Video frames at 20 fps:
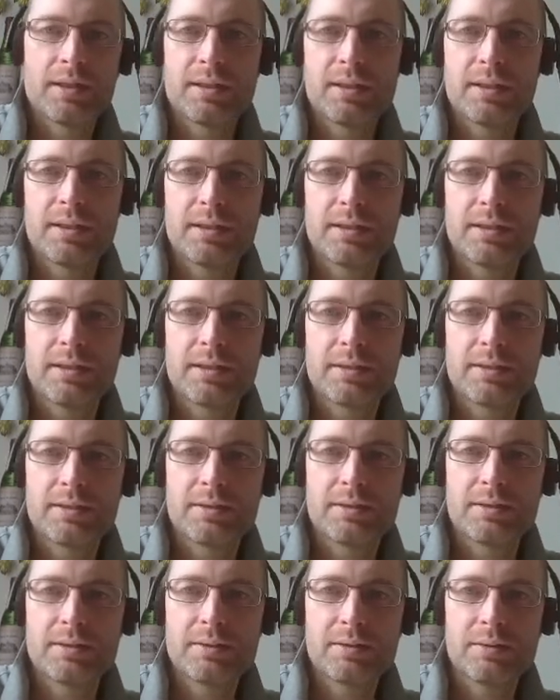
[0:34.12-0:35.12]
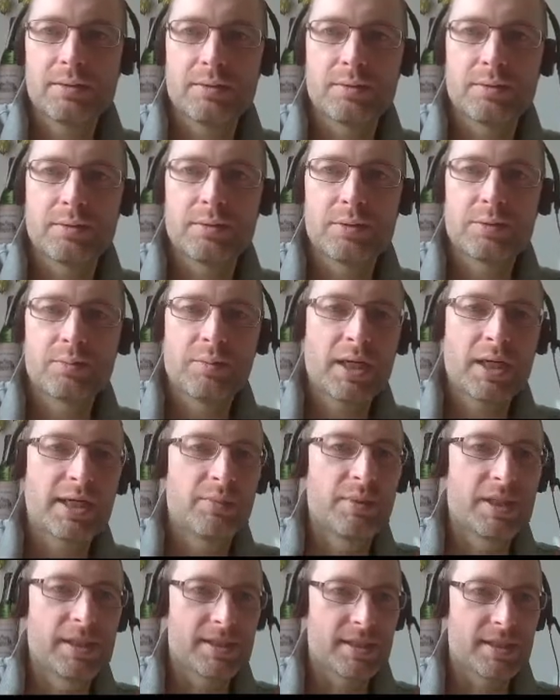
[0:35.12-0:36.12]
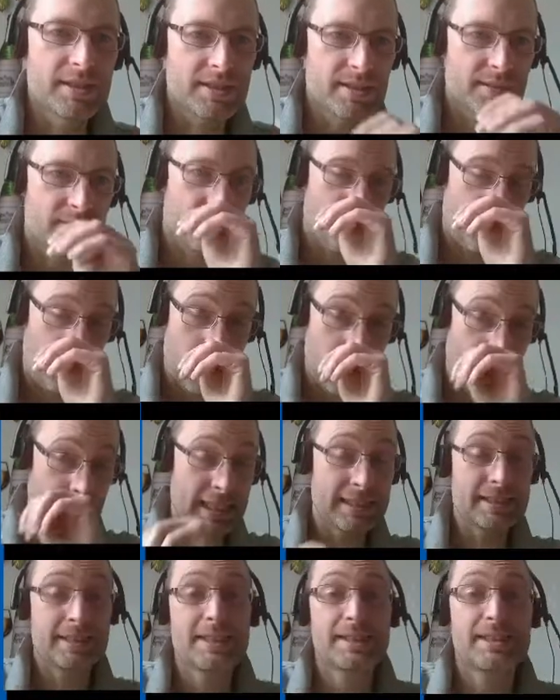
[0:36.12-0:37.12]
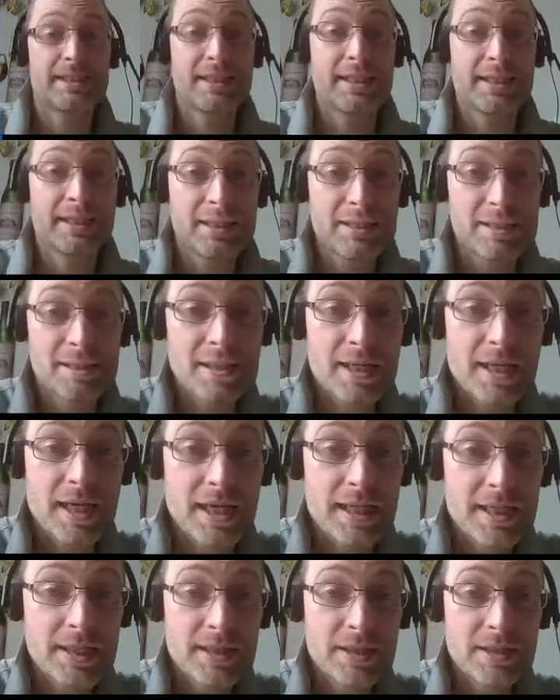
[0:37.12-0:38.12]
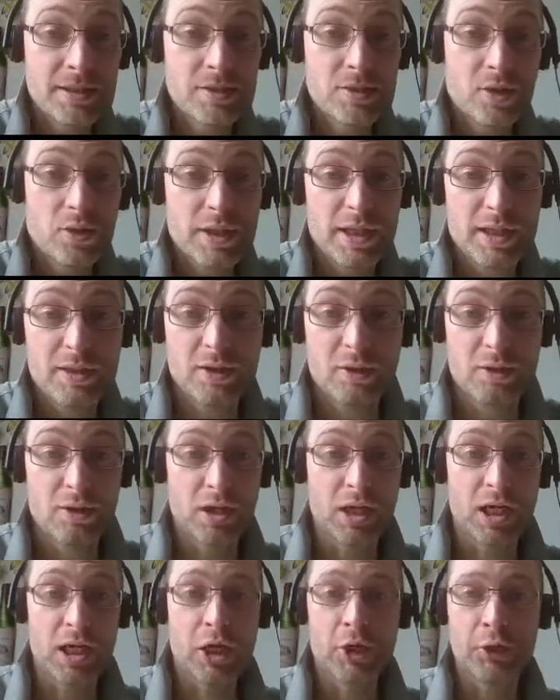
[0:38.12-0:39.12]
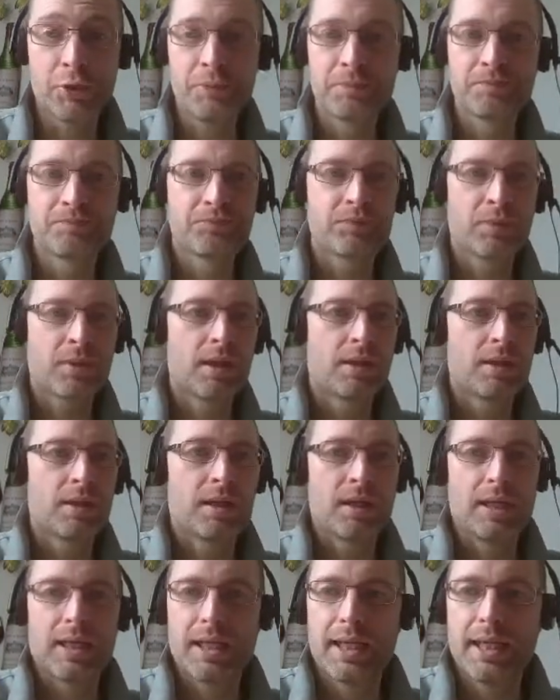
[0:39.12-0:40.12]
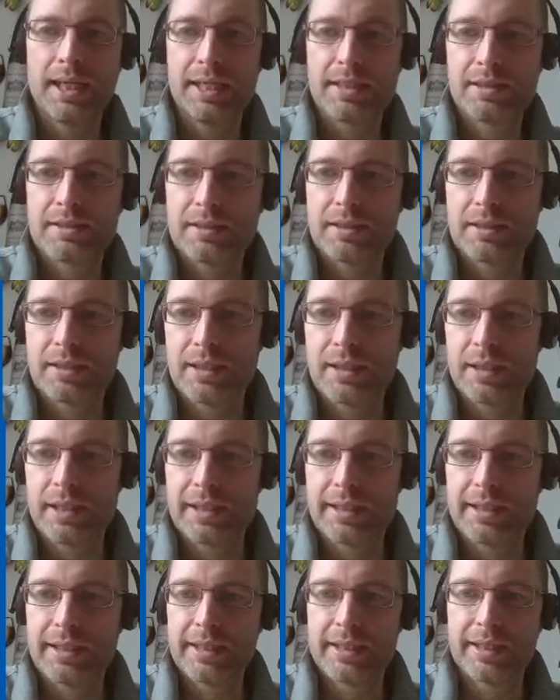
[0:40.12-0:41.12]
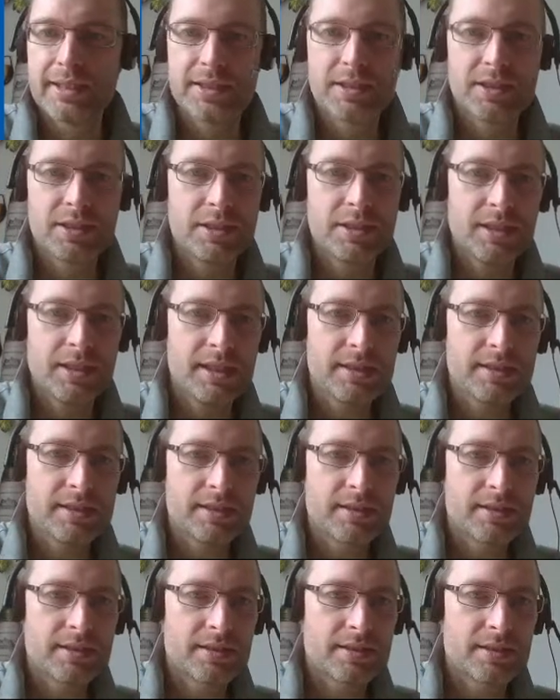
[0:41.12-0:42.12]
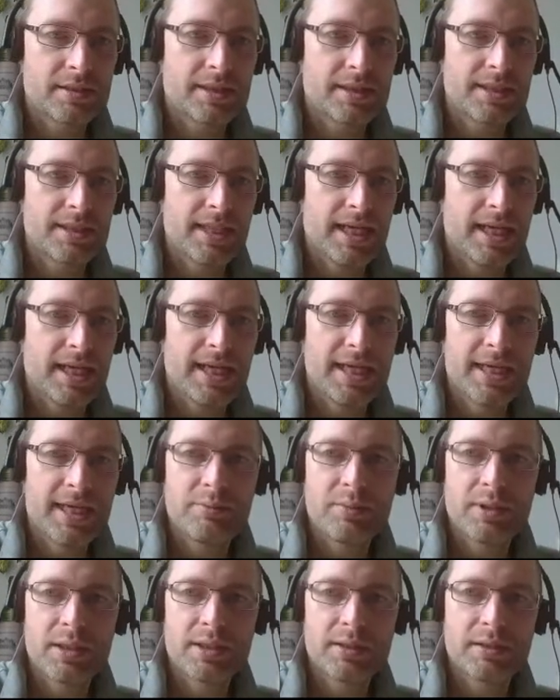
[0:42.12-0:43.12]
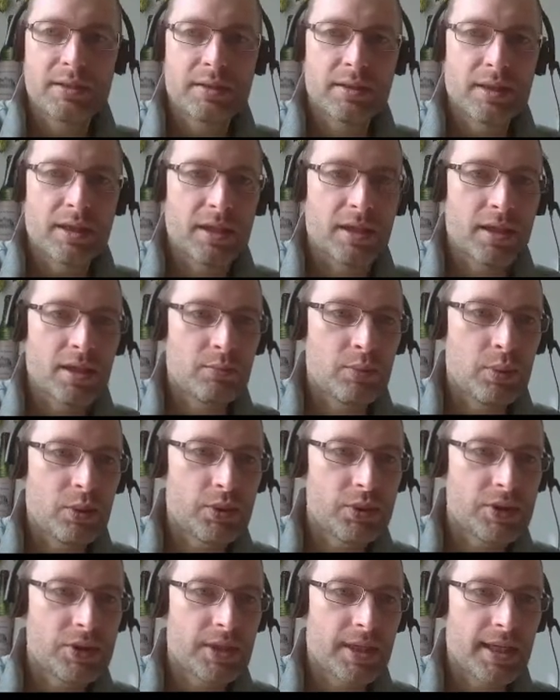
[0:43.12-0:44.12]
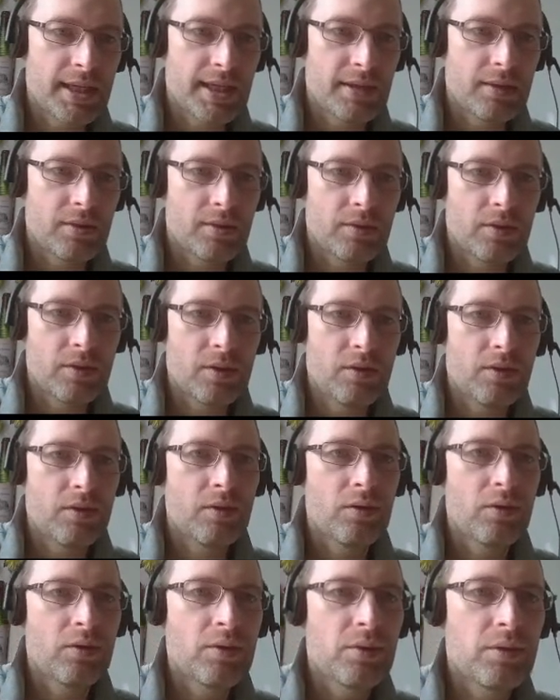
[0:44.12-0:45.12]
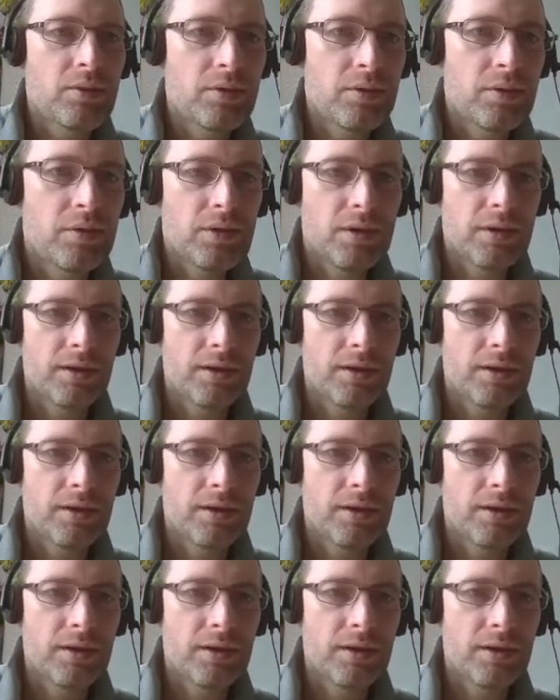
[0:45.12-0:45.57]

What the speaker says: It is called Monkey Business, and it is a Donkey Kong clone. And it has just today been pushed out on,